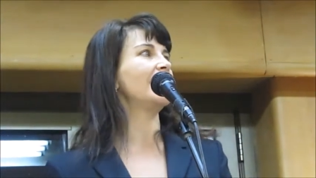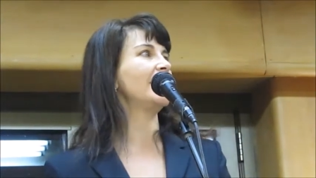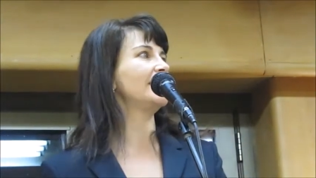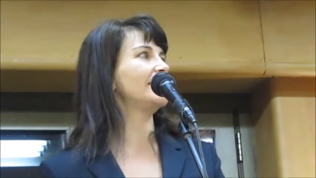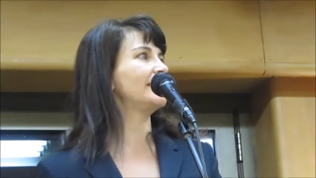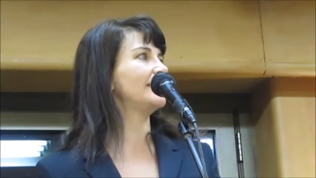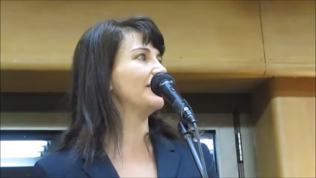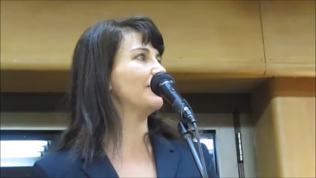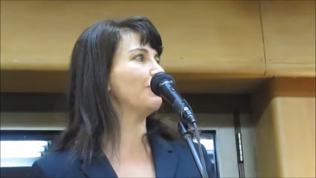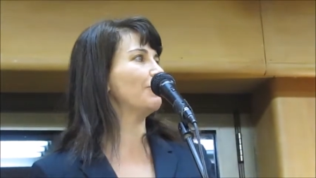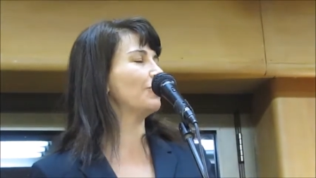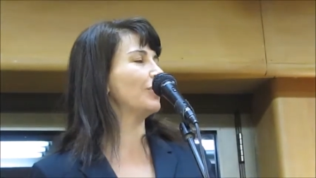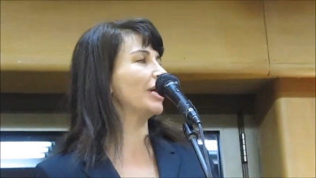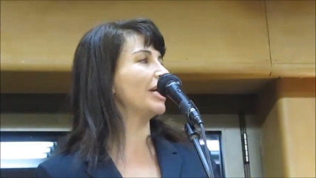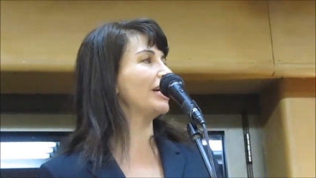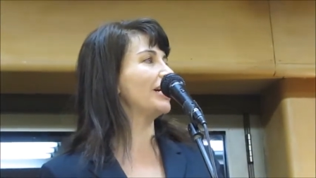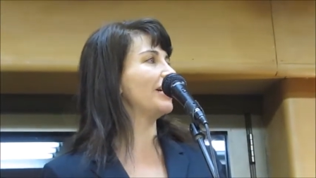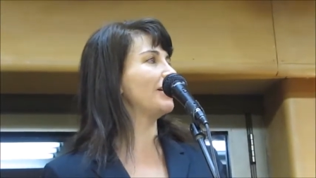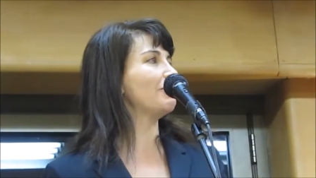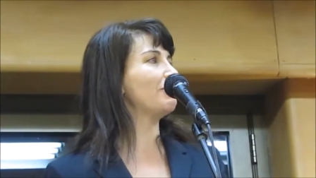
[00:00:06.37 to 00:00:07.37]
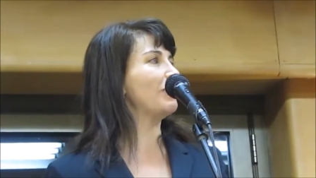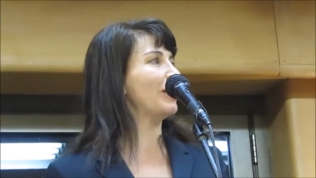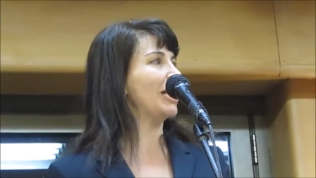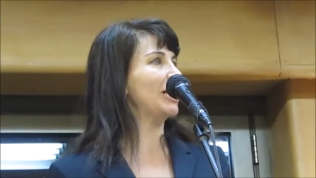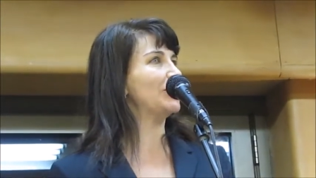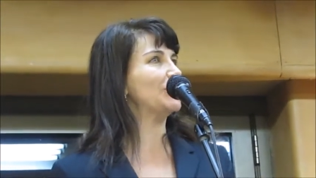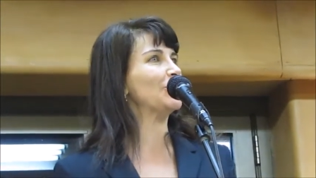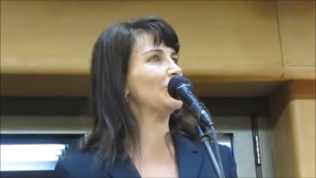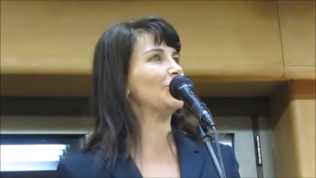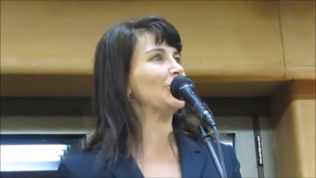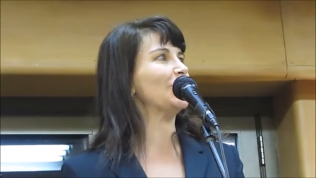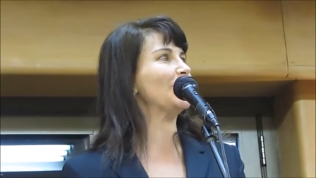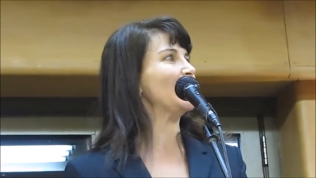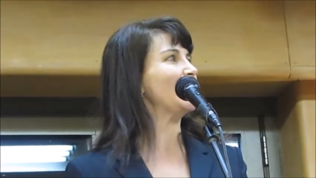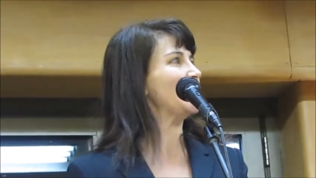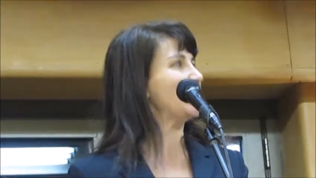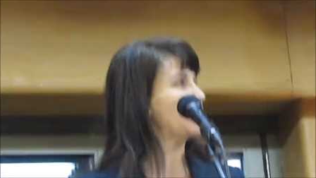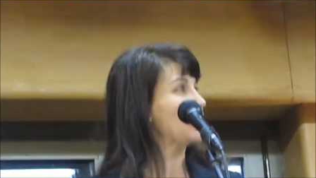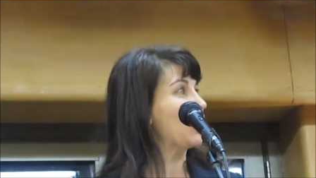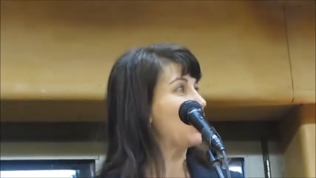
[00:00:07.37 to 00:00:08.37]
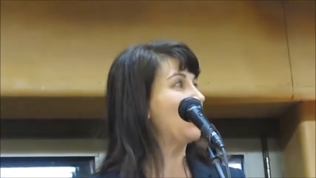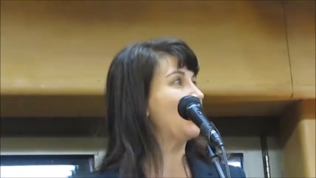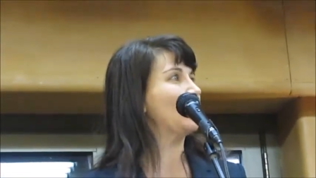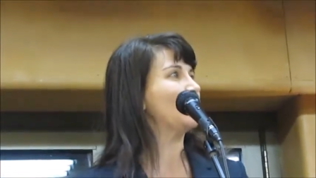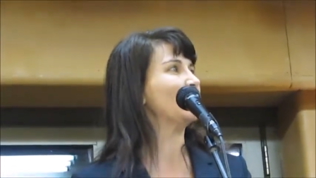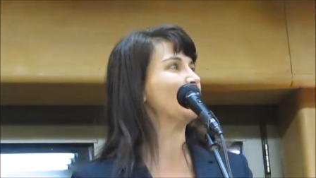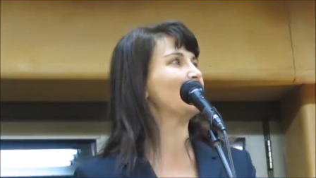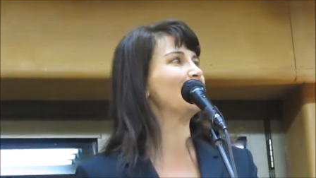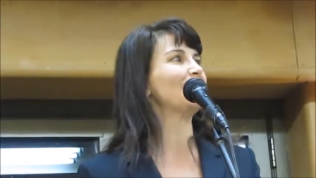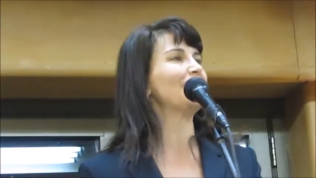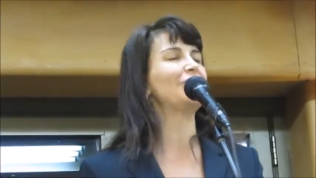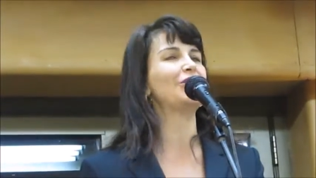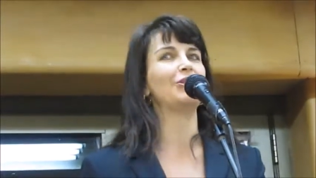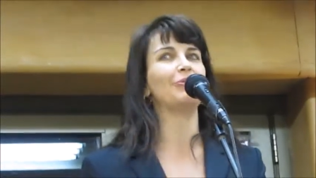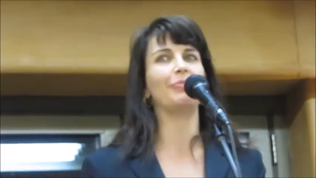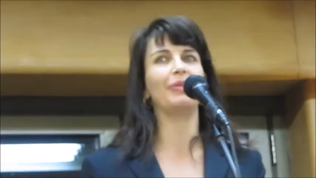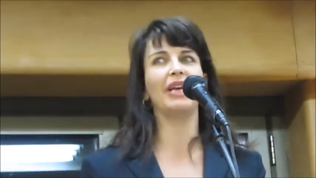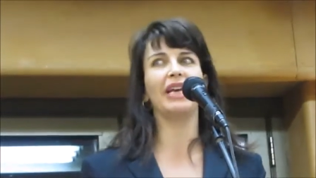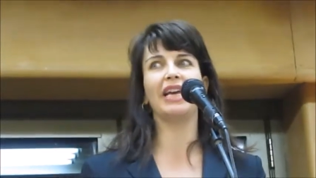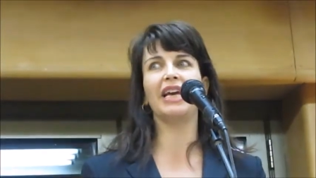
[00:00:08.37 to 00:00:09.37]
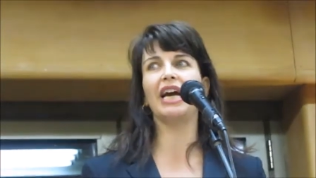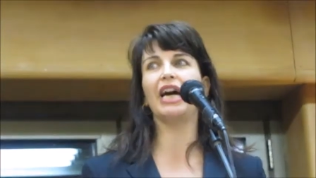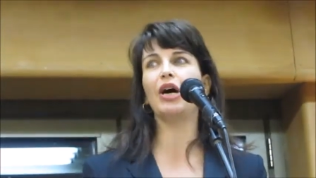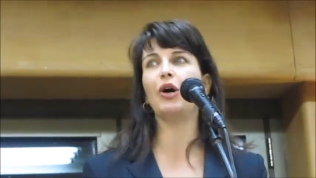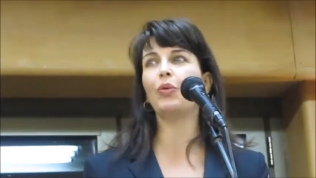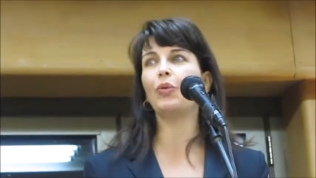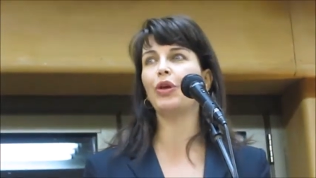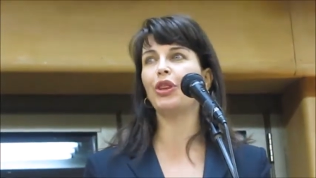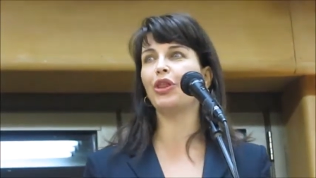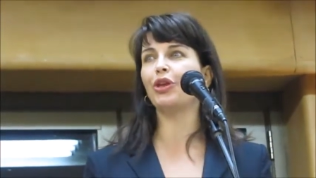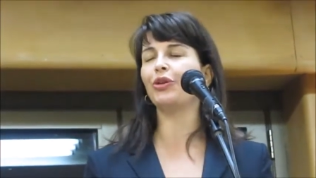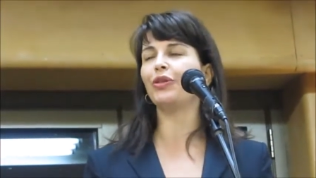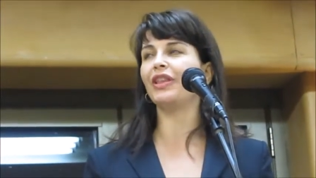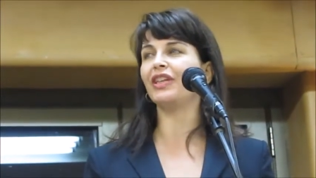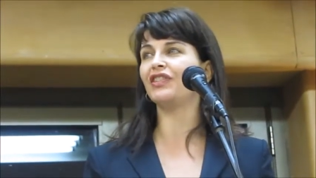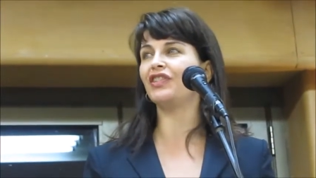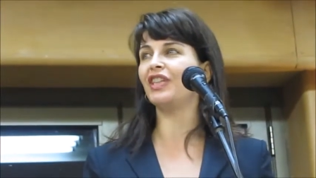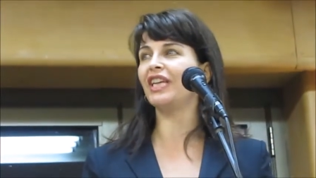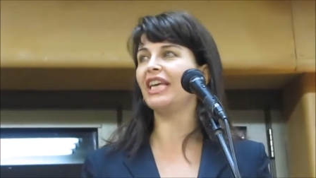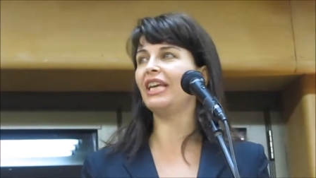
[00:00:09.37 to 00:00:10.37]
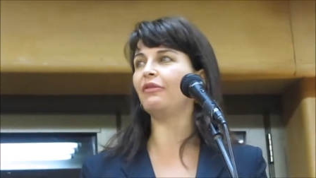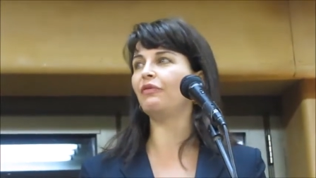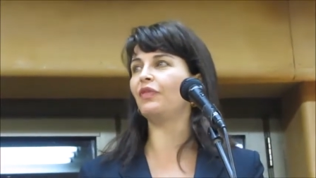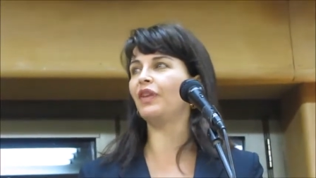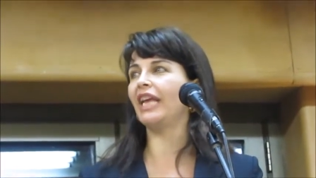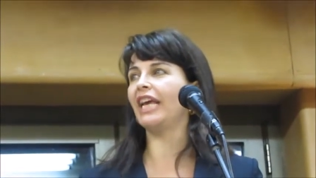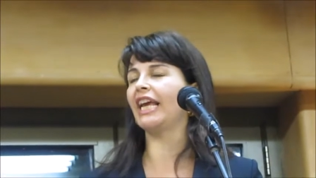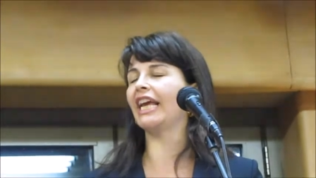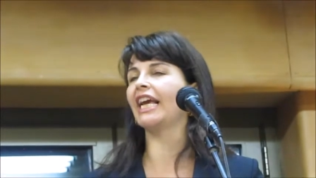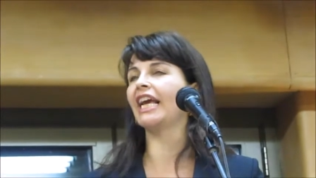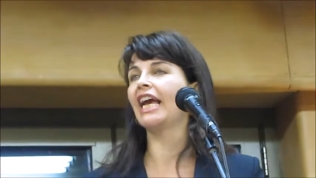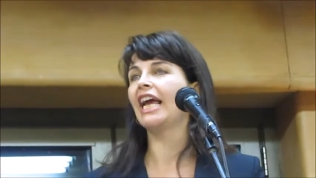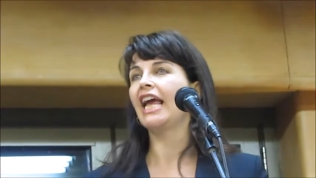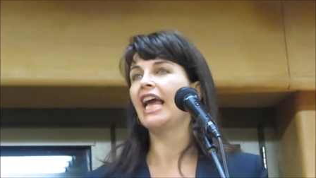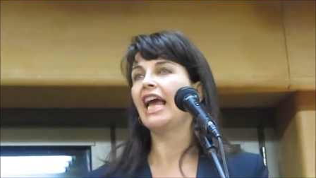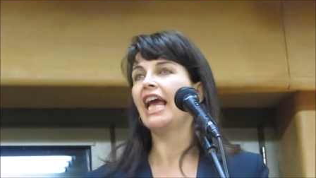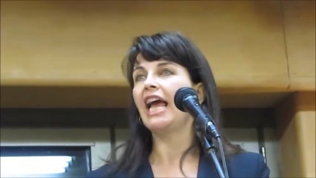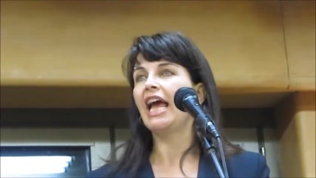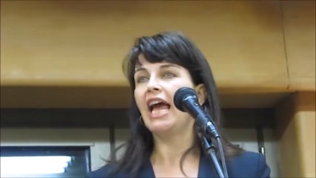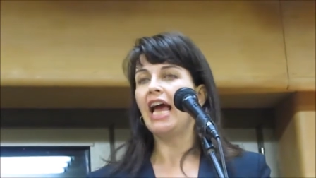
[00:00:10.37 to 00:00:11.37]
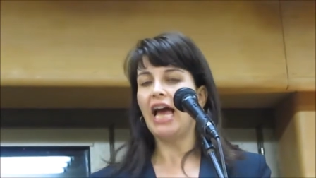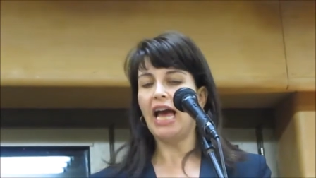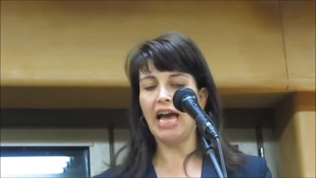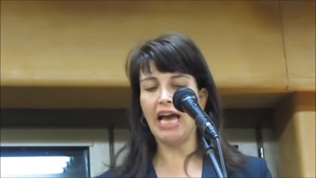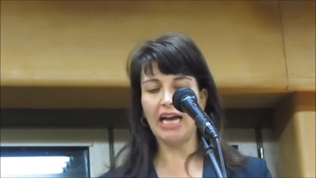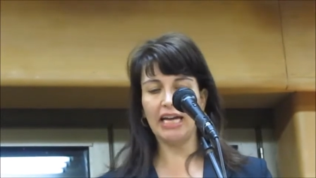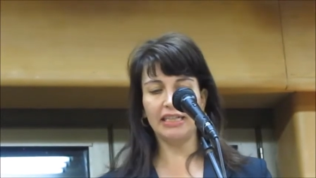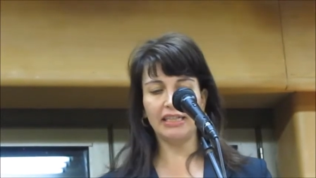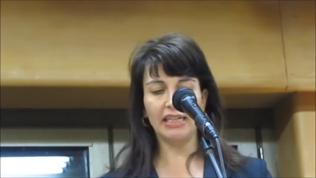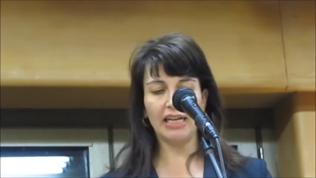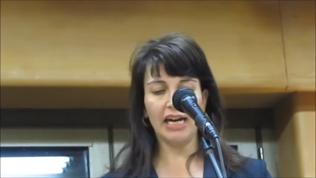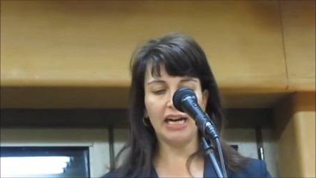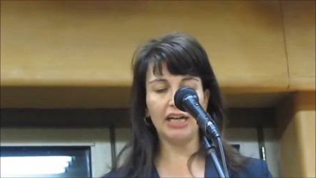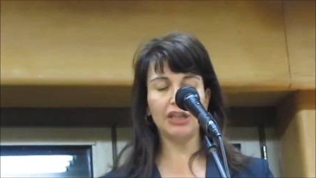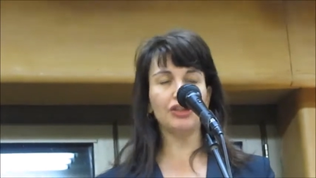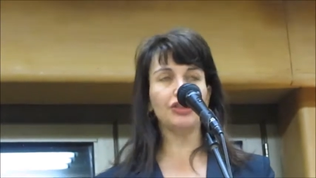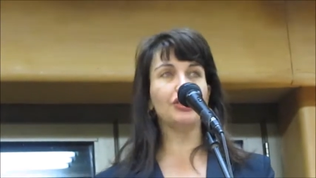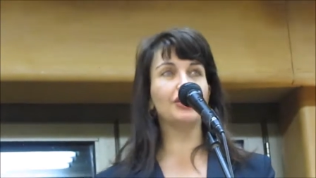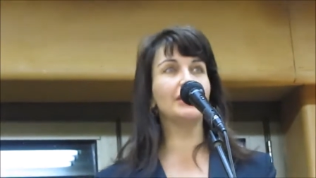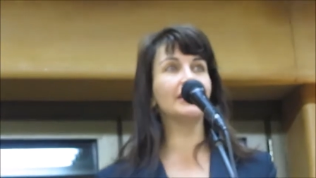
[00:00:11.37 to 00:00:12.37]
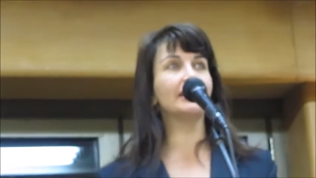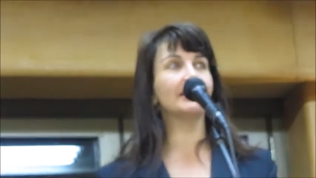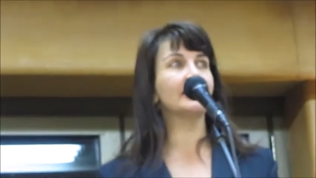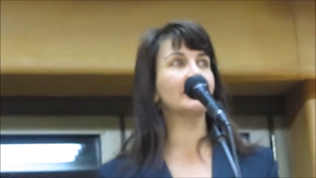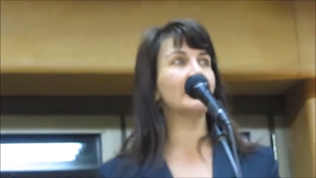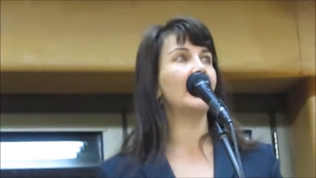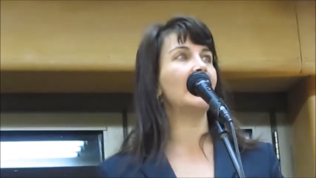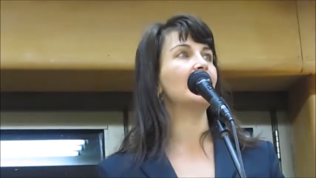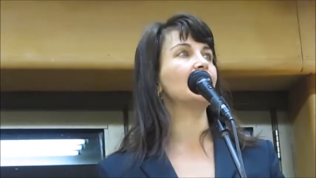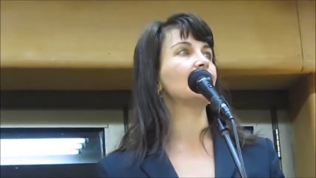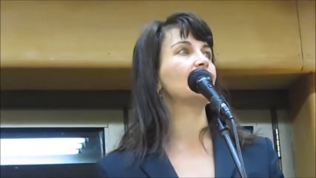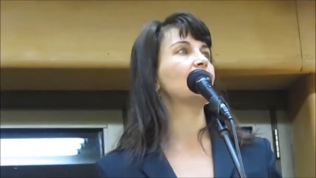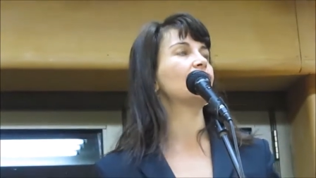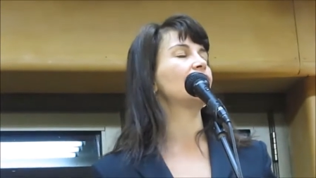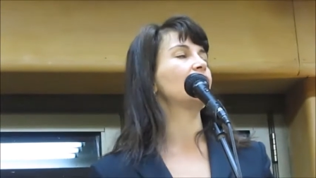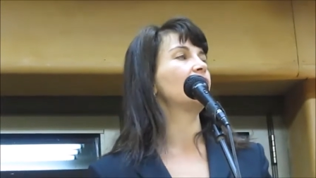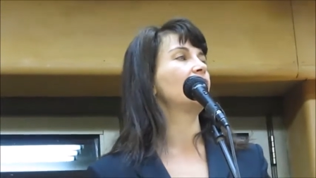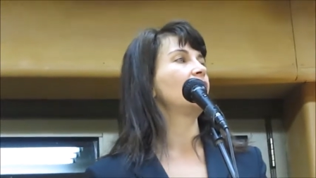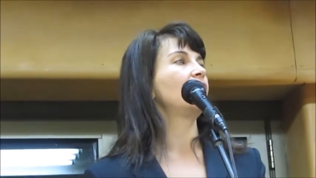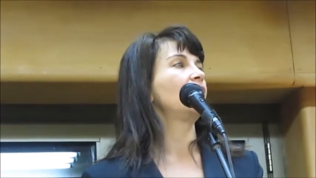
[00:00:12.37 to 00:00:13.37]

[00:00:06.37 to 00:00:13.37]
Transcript: It's a real pleasure and an honor to be uh, with you this evening and uh, to discuss